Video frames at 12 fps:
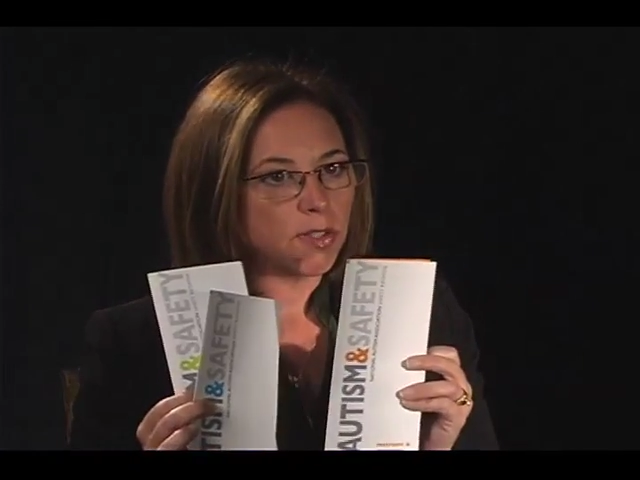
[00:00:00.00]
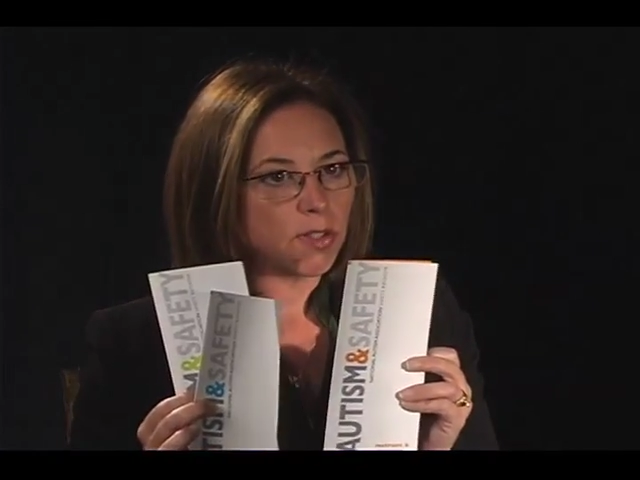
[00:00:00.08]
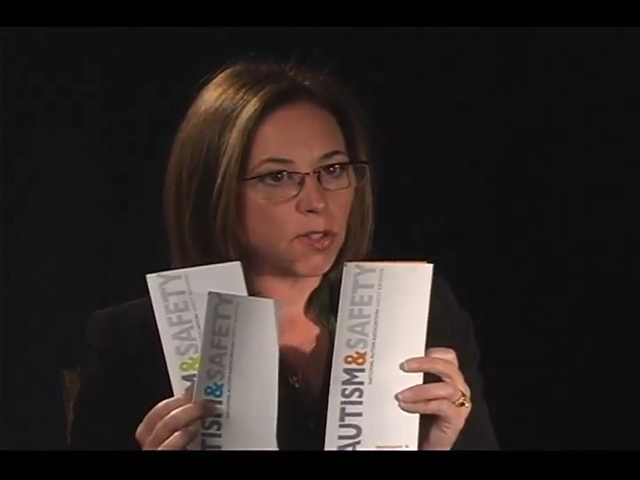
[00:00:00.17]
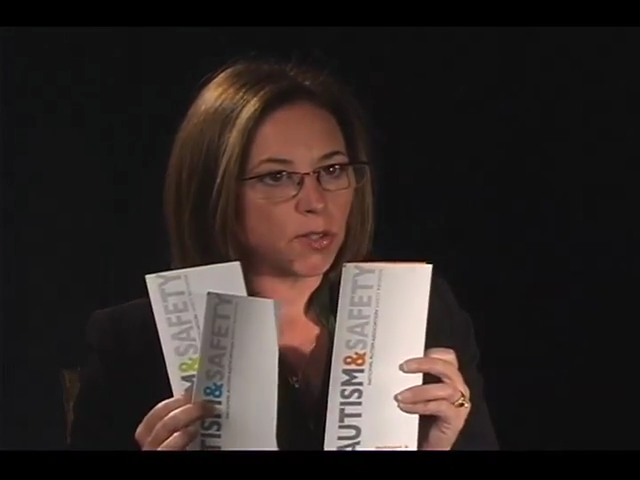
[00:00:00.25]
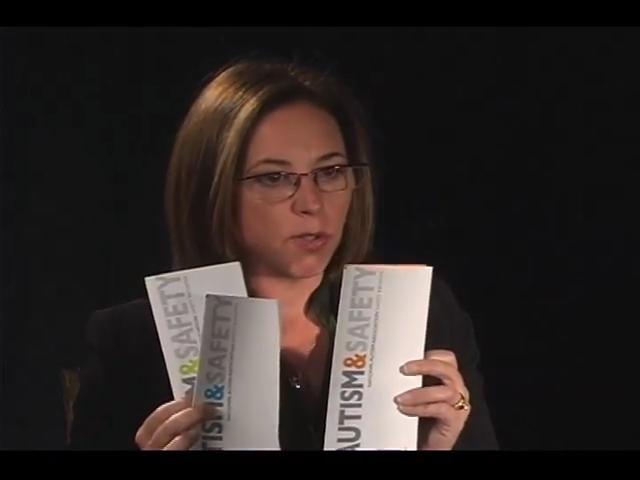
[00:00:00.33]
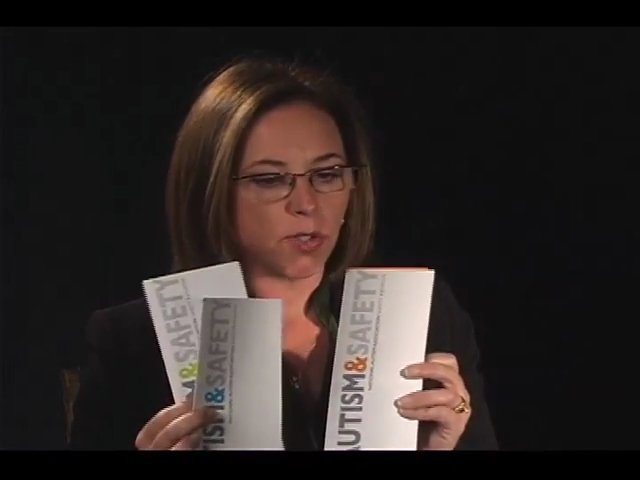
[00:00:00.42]
and
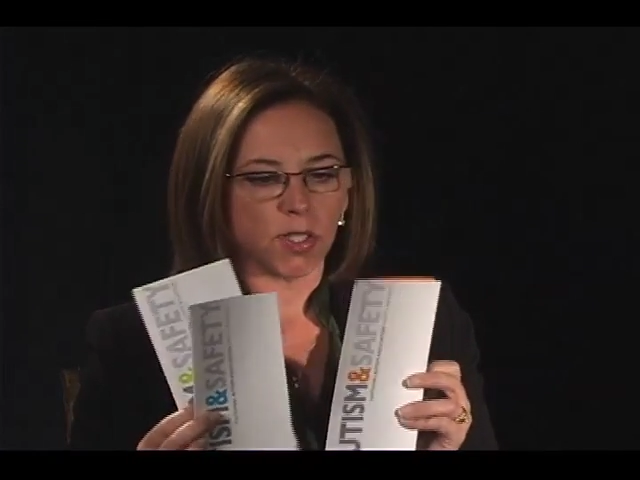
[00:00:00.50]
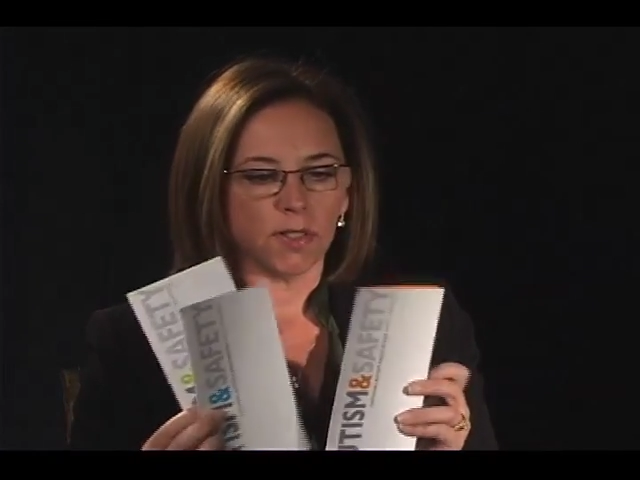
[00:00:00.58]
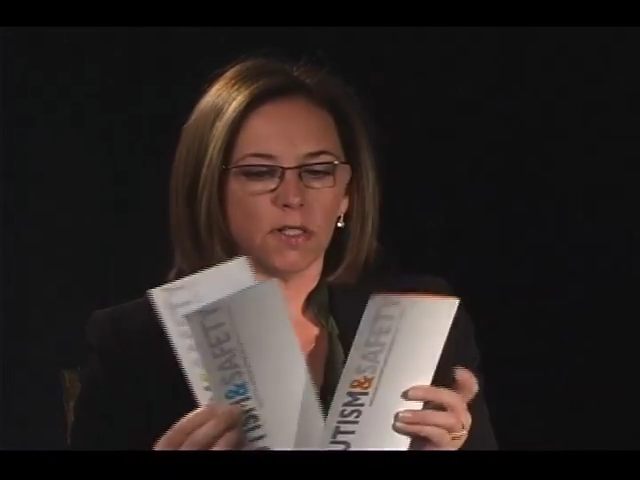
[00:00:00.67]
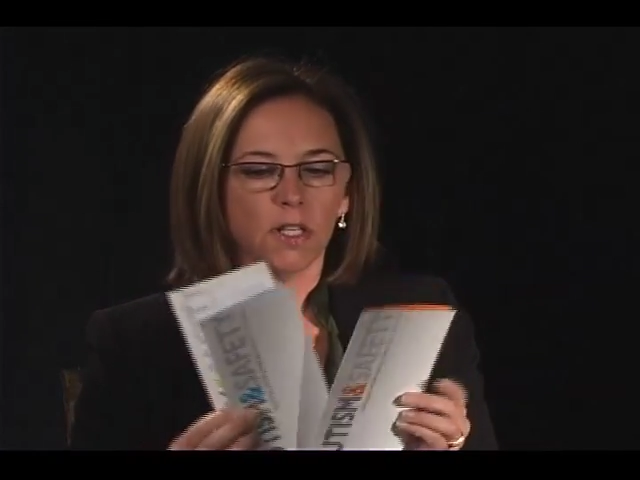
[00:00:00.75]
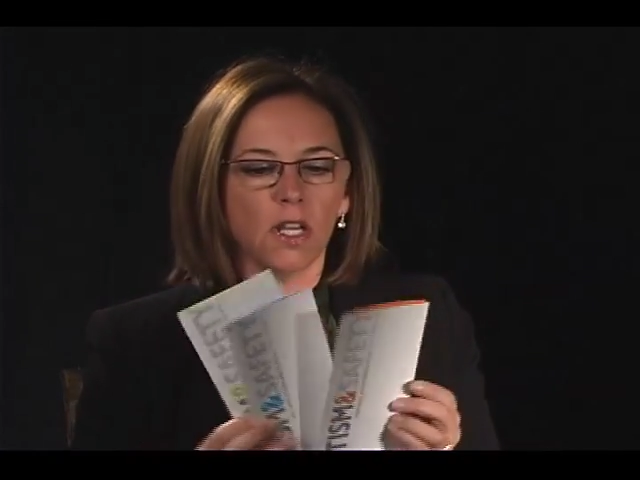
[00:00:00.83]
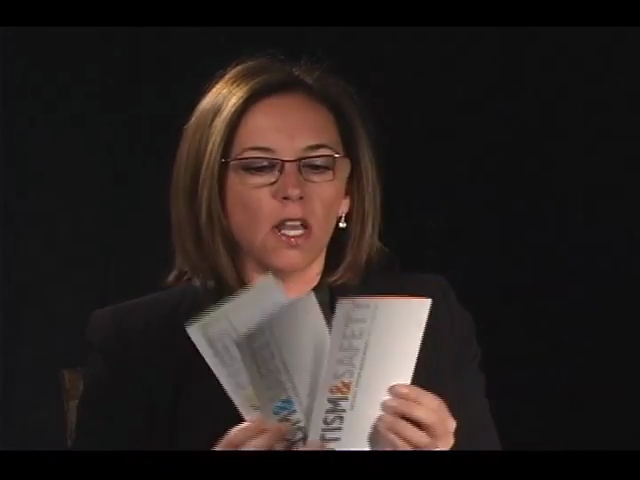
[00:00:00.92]

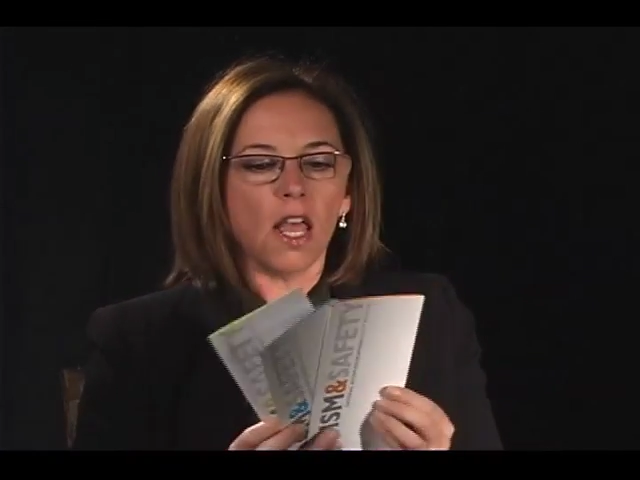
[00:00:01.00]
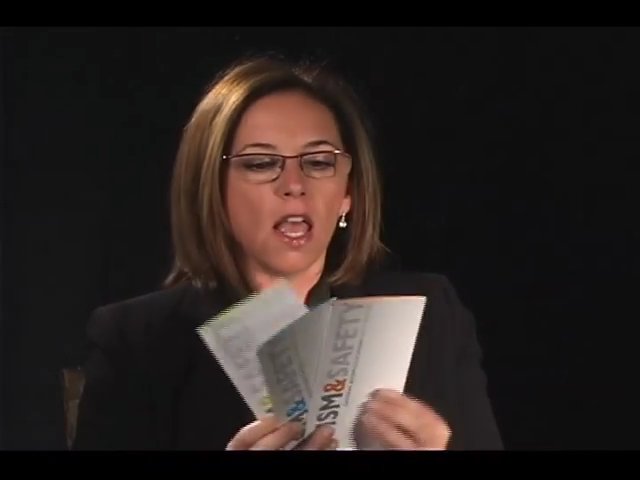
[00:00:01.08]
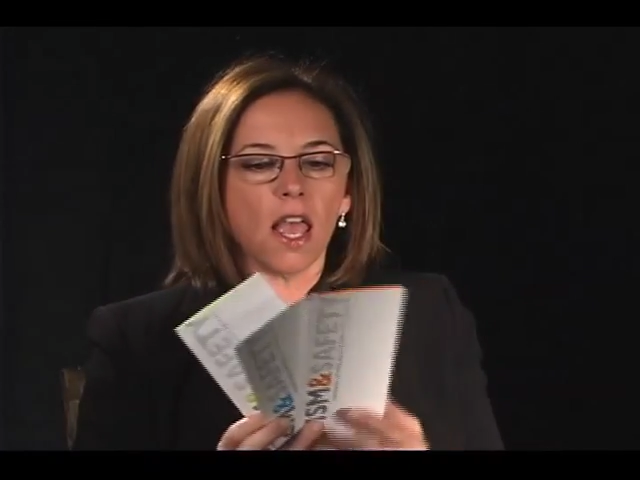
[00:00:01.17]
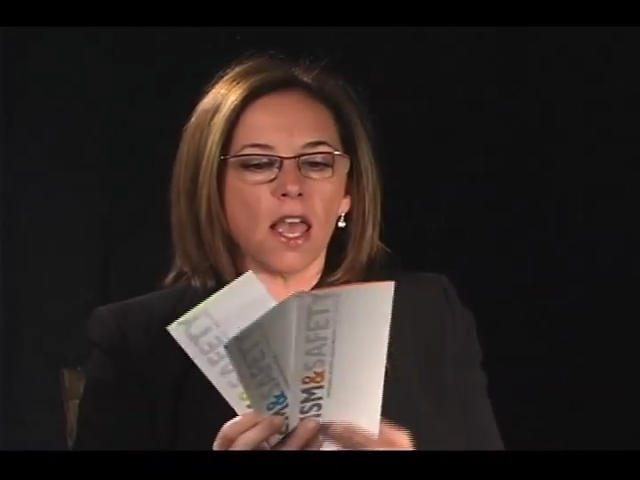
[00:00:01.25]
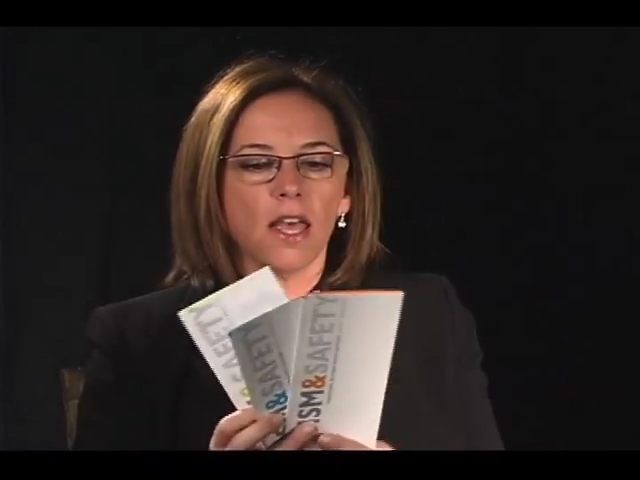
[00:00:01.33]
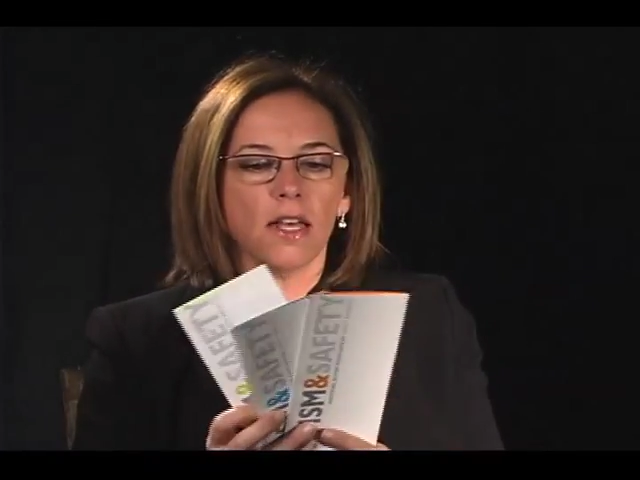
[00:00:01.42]
seclusion.
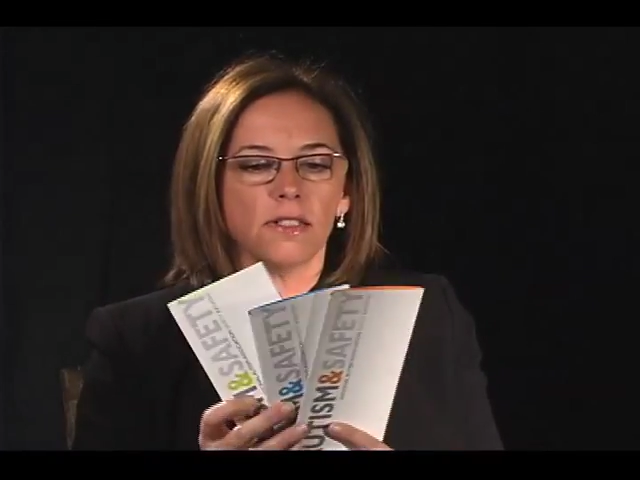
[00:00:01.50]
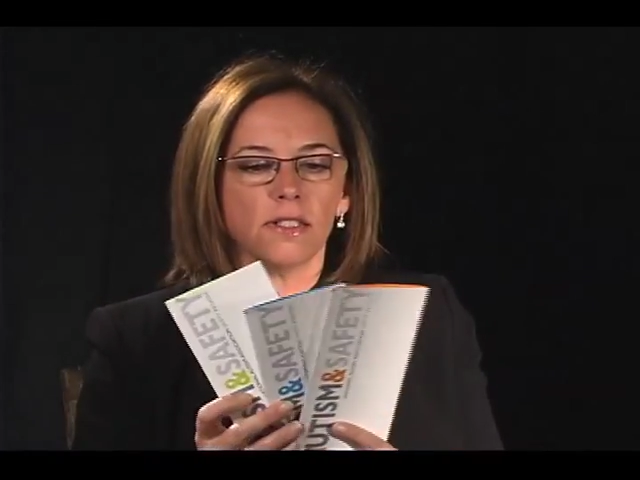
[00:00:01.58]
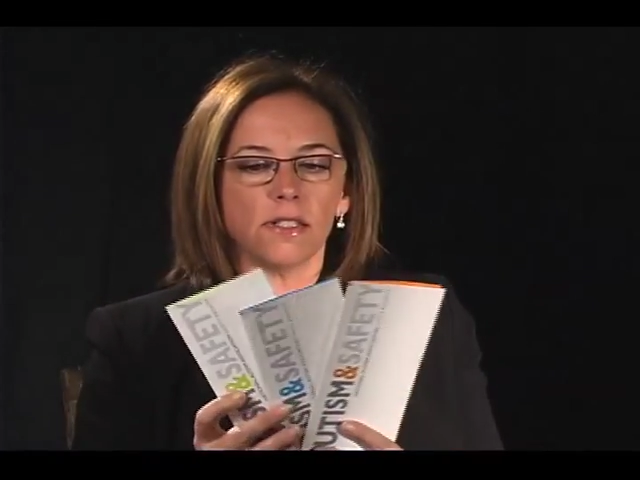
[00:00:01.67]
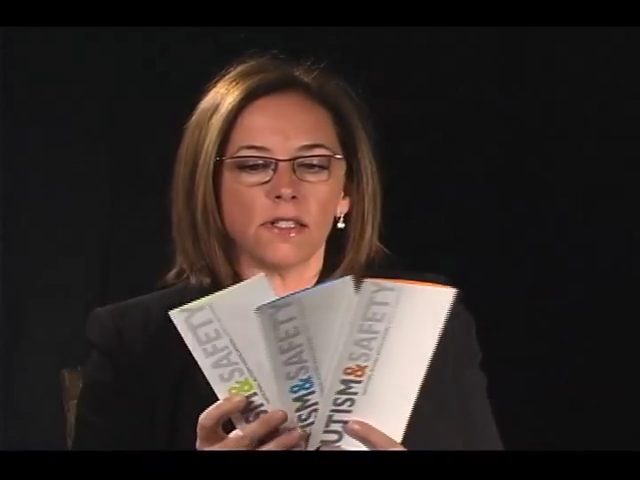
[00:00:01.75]
And